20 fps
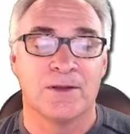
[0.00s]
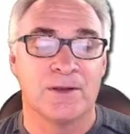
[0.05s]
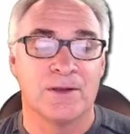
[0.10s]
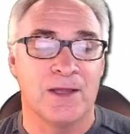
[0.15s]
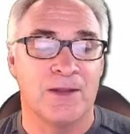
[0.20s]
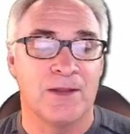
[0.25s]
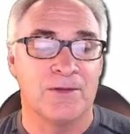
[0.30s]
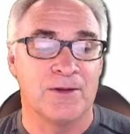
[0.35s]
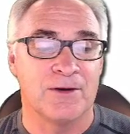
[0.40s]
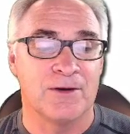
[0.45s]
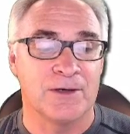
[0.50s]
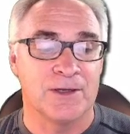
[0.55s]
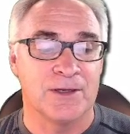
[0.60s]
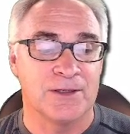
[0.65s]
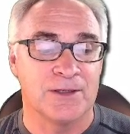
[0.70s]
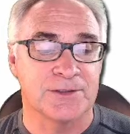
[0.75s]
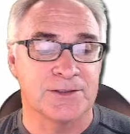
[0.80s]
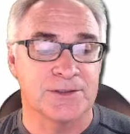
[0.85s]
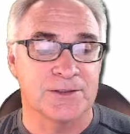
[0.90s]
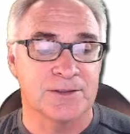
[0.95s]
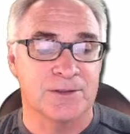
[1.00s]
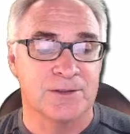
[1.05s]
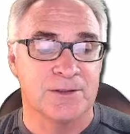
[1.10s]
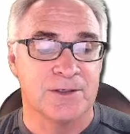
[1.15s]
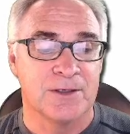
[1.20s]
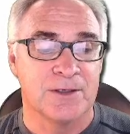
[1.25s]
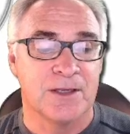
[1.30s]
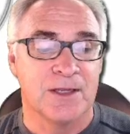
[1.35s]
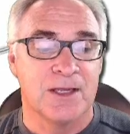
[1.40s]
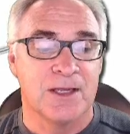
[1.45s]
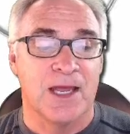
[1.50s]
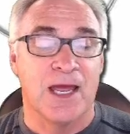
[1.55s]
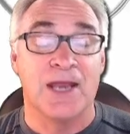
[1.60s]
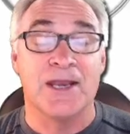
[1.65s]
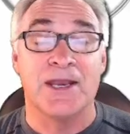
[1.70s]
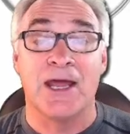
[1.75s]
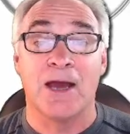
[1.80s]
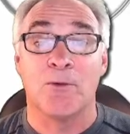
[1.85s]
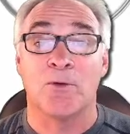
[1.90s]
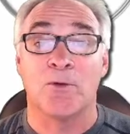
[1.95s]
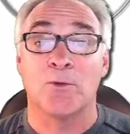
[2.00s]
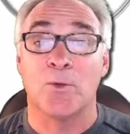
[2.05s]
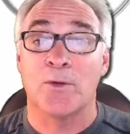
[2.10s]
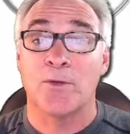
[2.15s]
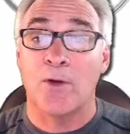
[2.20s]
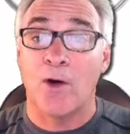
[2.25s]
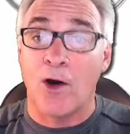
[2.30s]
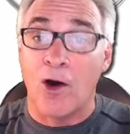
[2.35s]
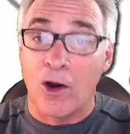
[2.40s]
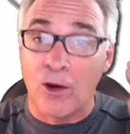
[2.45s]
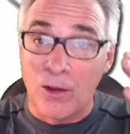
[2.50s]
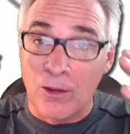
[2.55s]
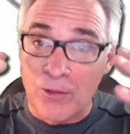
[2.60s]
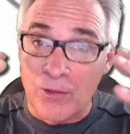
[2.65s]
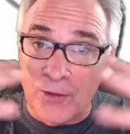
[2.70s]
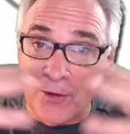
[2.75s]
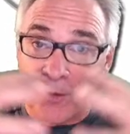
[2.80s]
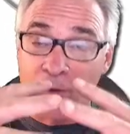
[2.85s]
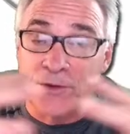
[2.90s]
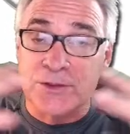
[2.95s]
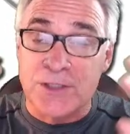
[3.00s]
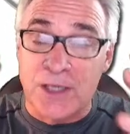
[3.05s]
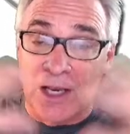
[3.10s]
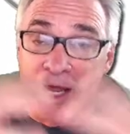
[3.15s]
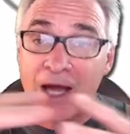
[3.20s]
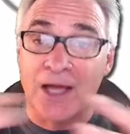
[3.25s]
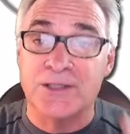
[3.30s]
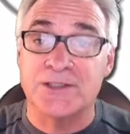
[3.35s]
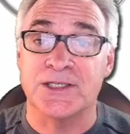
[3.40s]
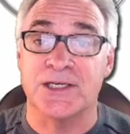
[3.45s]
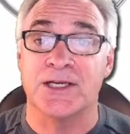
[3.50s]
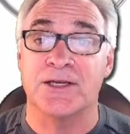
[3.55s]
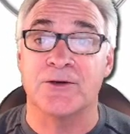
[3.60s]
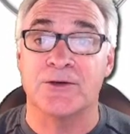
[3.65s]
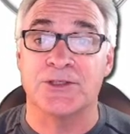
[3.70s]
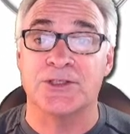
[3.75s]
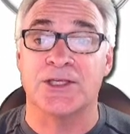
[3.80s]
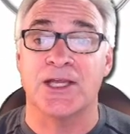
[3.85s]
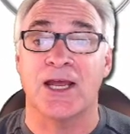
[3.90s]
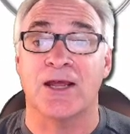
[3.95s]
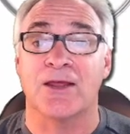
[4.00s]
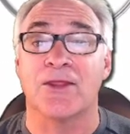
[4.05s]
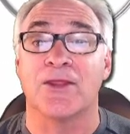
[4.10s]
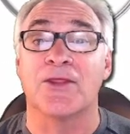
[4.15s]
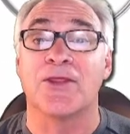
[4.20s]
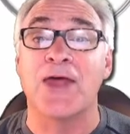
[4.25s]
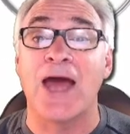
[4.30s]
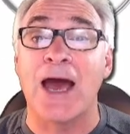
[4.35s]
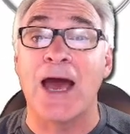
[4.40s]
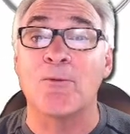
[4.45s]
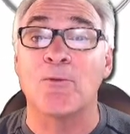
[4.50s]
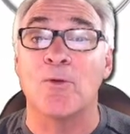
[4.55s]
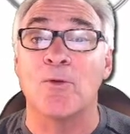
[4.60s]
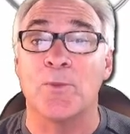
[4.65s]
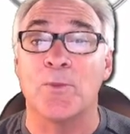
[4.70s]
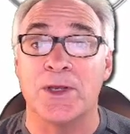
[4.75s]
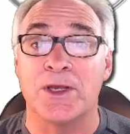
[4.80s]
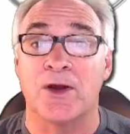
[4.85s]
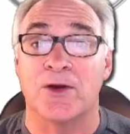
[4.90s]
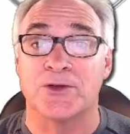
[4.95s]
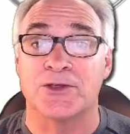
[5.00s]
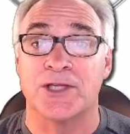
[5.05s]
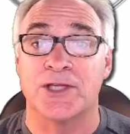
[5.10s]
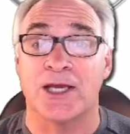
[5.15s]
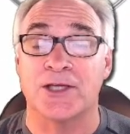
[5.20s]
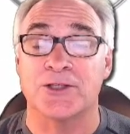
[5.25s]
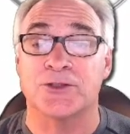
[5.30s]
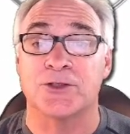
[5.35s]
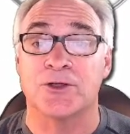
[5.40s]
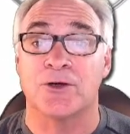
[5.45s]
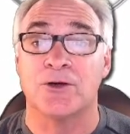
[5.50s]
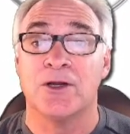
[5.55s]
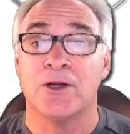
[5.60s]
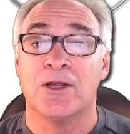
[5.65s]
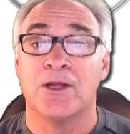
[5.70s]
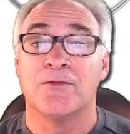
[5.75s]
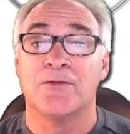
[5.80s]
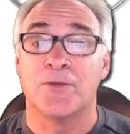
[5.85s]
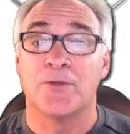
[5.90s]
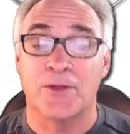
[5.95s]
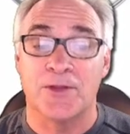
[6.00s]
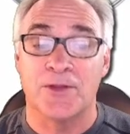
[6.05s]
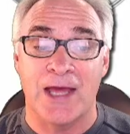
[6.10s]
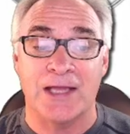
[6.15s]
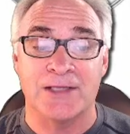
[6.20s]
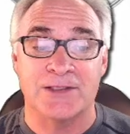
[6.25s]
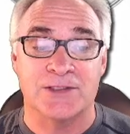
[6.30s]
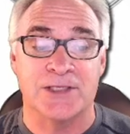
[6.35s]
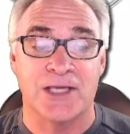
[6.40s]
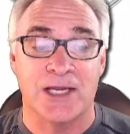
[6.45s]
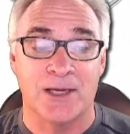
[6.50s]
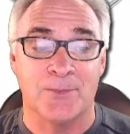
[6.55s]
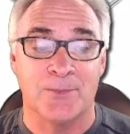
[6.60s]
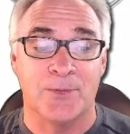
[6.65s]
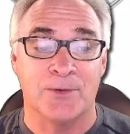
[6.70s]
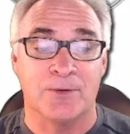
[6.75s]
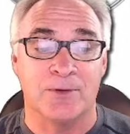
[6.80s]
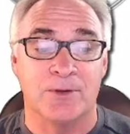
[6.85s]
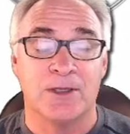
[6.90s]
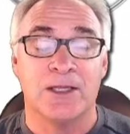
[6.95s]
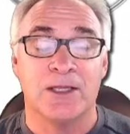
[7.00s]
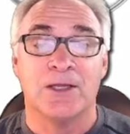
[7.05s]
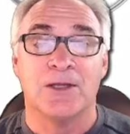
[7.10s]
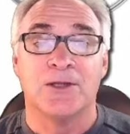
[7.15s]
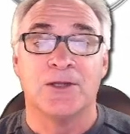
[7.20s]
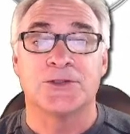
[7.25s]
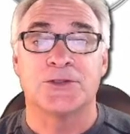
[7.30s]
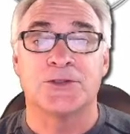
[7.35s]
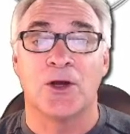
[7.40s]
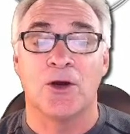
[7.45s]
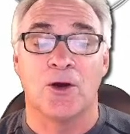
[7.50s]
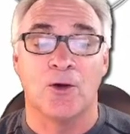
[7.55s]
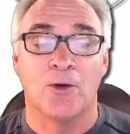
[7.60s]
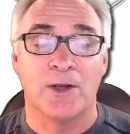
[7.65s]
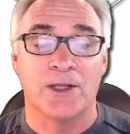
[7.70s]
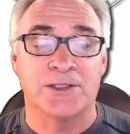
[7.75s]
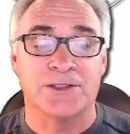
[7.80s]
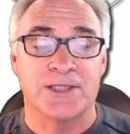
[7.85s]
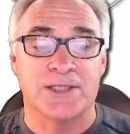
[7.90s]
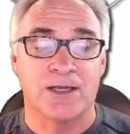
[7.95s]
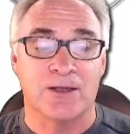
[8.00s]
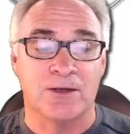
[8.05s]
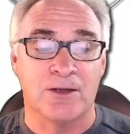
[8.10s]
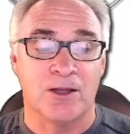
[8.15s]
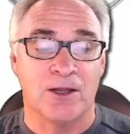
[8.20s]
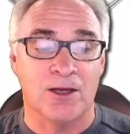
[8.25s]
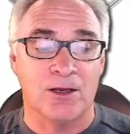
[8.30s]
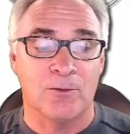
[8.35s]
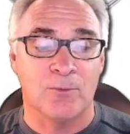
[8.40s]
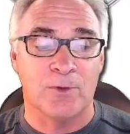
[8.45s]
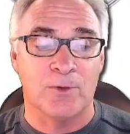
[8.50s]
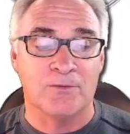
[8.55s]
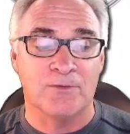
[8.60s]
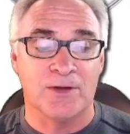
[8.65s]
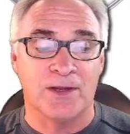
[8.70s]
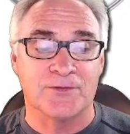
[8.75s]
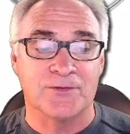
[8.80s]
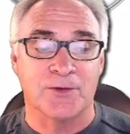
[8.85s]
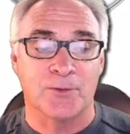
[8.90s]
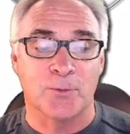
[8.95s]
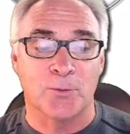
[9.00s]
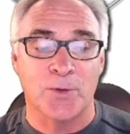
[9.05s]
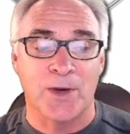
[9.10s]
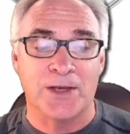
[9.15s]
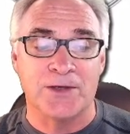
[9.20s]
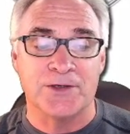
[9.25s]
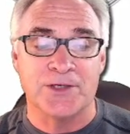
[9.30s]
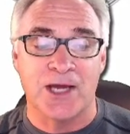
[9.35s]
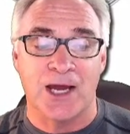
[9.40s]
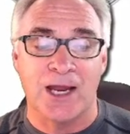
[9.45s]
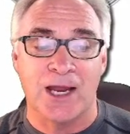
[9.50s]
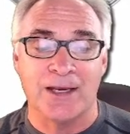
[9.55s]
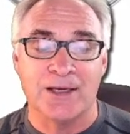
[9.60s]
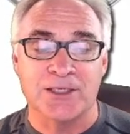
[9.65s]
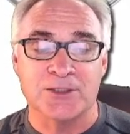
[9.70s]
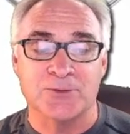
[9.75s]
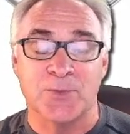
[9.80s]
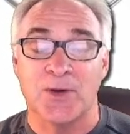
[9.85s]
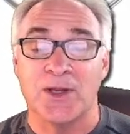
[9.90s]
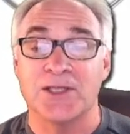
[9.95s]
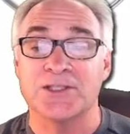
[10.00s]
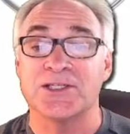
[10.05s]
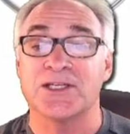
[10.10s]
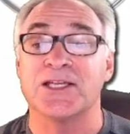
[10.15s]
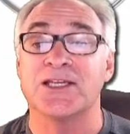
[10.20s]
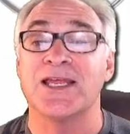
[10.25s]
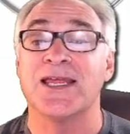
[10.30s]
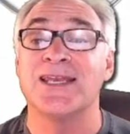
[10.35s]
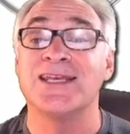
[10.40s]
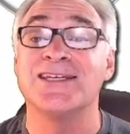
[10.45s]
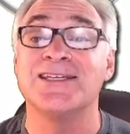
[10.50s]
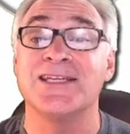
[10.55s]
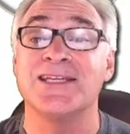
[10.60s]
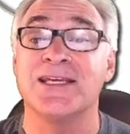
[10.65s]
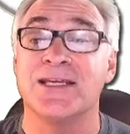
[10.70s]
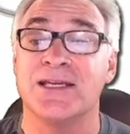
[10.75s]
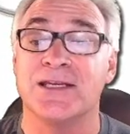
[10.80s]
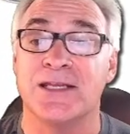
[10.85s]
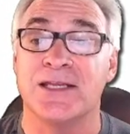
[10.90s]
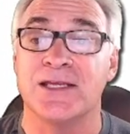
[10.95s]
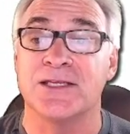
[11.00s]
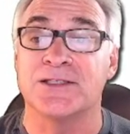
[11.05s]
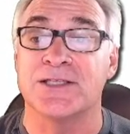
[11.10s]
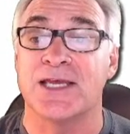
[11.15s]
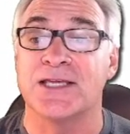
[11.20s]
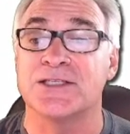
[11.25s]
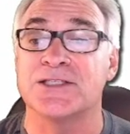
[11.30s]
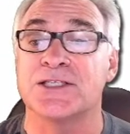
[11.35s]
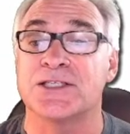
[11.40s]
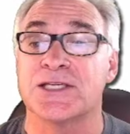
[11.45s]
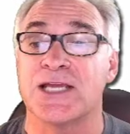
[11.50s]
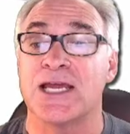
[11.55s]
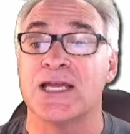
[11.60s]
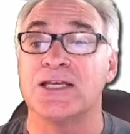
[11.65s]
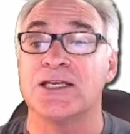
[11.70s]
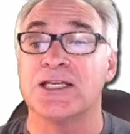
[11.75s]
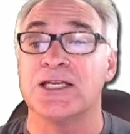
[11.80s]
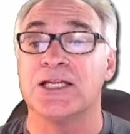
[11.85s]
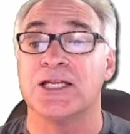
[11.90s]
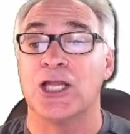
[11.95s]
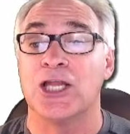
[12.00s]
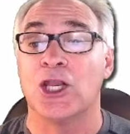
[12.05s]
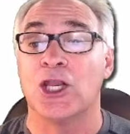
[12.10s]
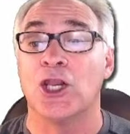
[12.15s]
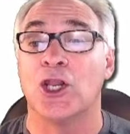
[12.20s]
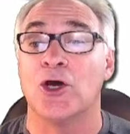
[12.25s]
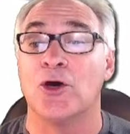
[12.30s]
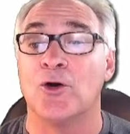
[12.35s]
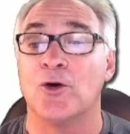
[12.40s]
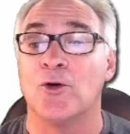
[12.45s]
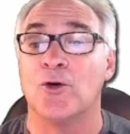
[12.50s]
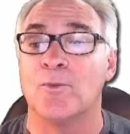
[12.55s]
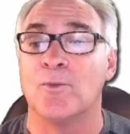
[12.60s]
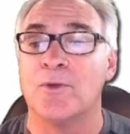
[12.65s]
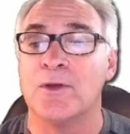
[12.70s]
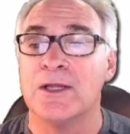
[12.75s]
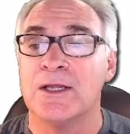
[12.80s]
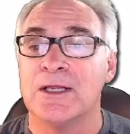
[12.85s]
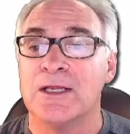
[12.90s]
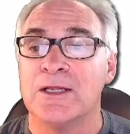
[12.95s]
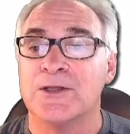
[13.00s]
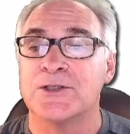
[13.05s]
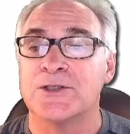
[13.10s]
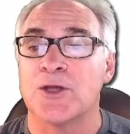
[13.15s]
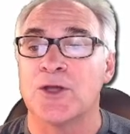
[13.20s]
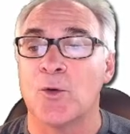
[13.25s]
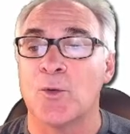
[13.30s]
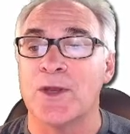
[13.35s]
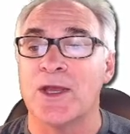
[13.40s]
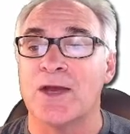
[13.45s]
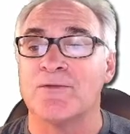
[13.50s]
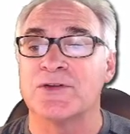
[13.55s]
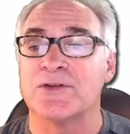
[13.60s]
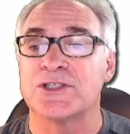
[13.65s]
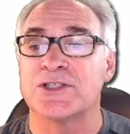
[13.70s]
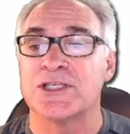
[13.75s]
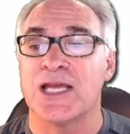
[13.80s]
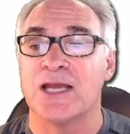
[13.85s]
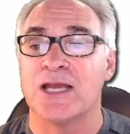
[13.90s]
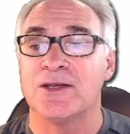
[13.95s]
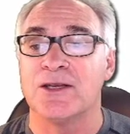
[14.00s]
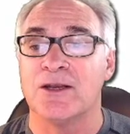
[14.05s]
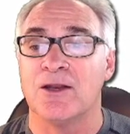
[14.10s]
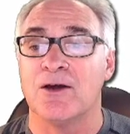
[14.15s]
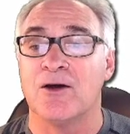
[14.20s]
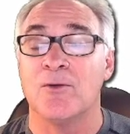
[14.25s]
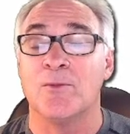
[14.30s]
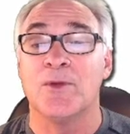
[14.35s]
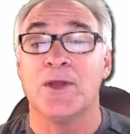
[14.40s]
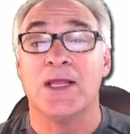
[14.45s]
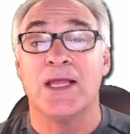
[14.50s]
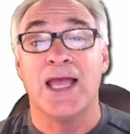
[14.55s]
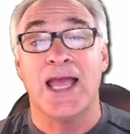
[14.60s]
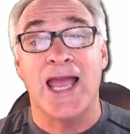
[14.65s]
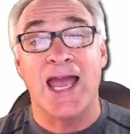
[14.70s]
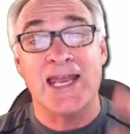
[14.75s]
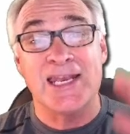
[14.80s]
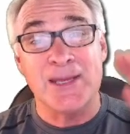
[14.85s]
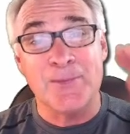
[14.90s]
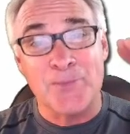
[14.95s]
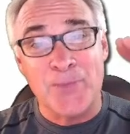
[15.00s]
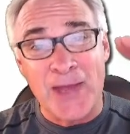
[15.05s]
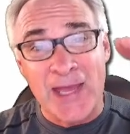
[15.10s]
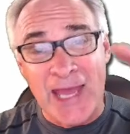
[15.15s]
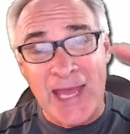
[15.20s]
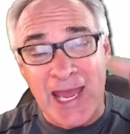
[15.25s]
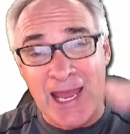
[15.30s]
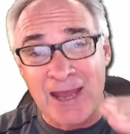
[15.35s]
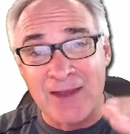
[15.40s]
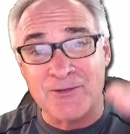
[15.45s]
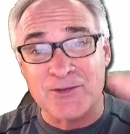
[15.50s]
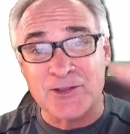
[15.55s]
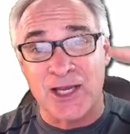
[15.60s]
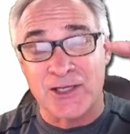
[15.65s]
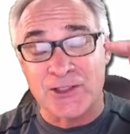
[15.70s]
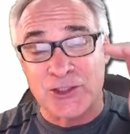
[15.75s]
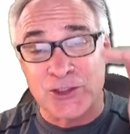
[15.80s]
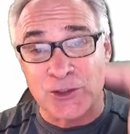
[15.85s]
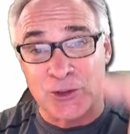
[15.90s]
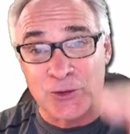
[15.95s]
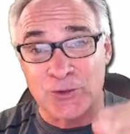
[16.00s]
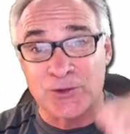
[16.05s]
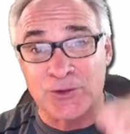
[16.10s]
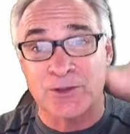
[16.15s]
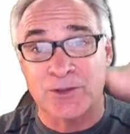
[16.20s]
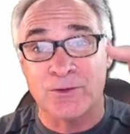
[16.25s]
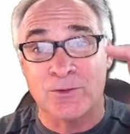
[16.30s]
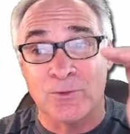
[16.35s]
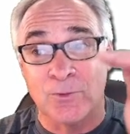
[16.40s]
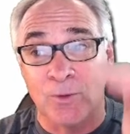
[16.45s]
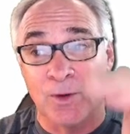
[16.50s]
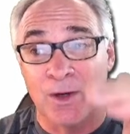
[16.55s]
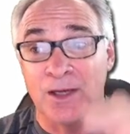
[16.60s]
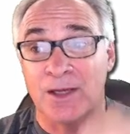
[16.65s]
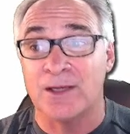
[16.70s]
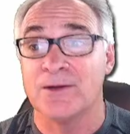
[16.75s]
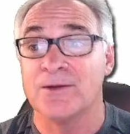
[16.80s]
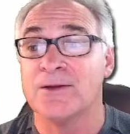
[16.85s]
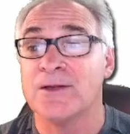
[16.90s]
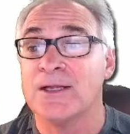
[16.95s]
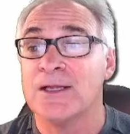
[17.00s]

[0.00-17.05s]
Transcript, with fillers: And there it is. And now when with all of those lines intersect, that will be our texture for that sample. So let's take a look. We've left a red dot in its place, and it indeed is a sandy loam. So we have a sandy loam, and it behaves a certain way.